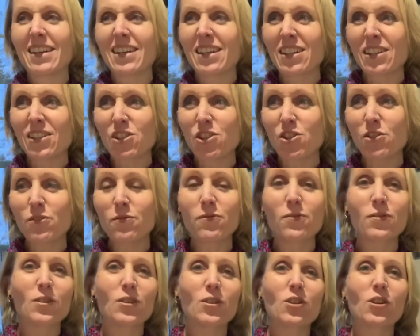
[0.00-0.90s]
I should have
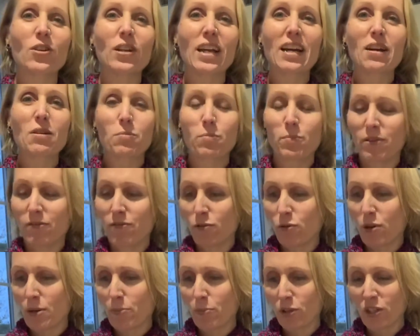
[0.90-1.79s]
got out before
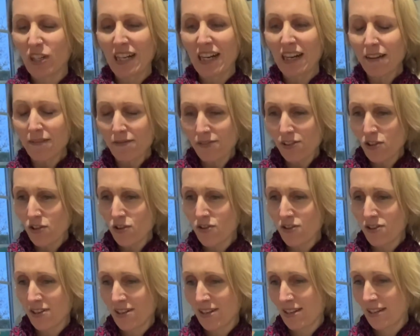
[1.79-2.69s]
I put gloves
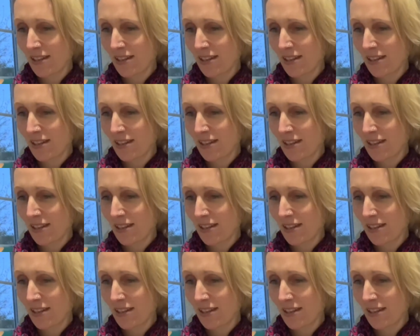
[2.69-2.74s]
on.